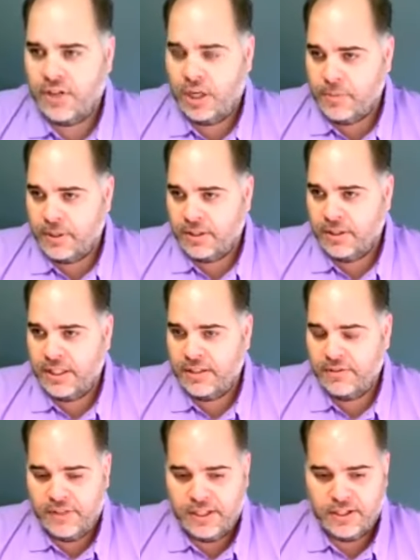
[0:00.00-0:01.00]
carpet
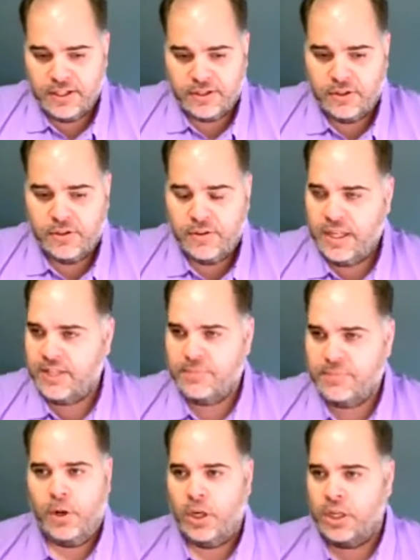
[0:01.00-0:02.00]
cleaning vehicle. It's
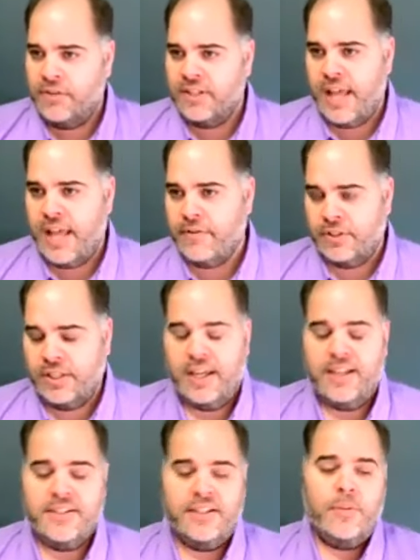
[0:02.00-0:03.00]
part of his
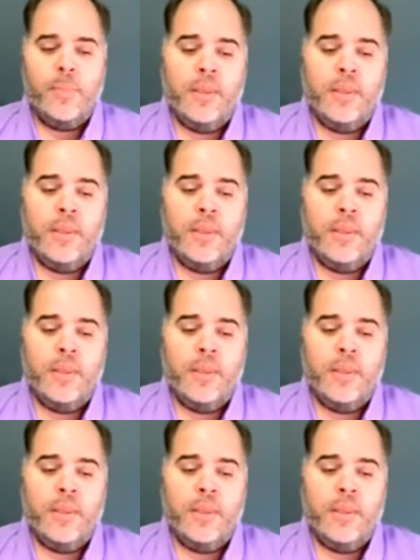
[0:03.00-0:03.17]
advertising.